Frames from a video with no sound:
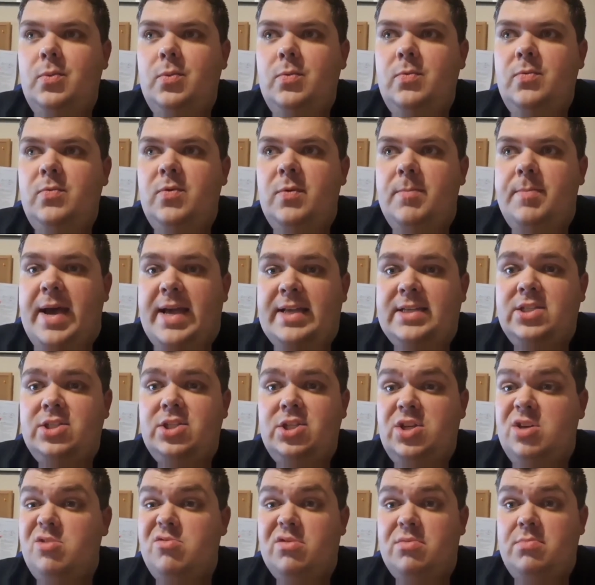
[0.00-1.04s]
for
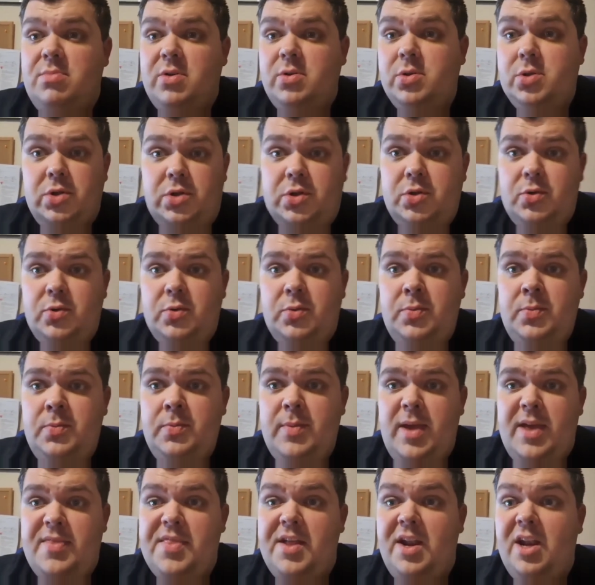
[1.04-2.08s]
best youth musical
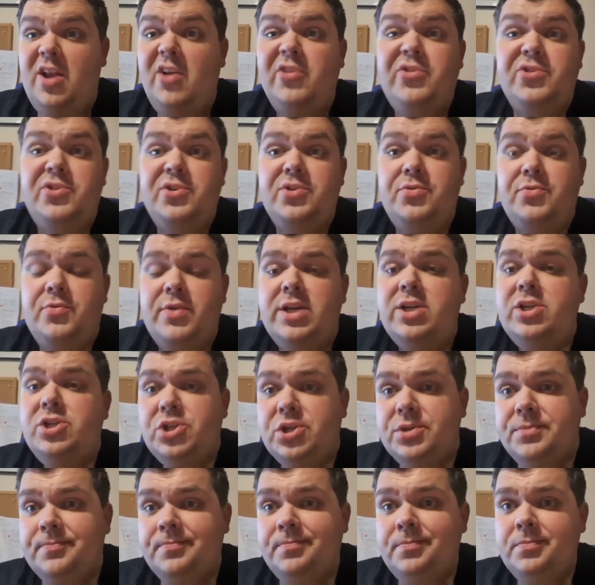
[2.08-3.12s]
in the London
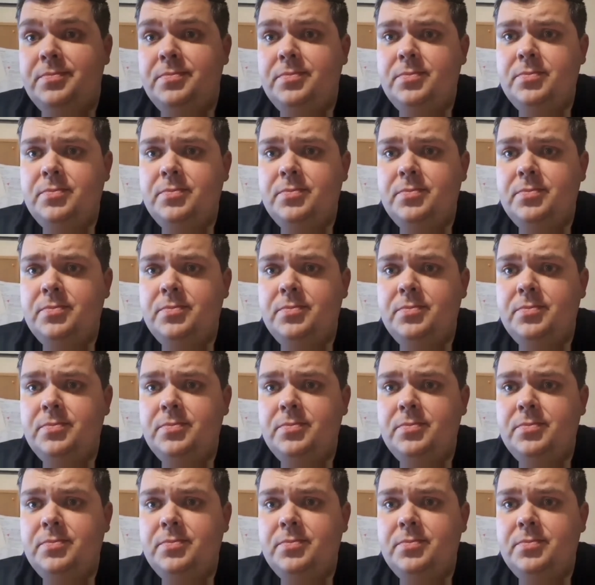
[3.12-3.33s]
region.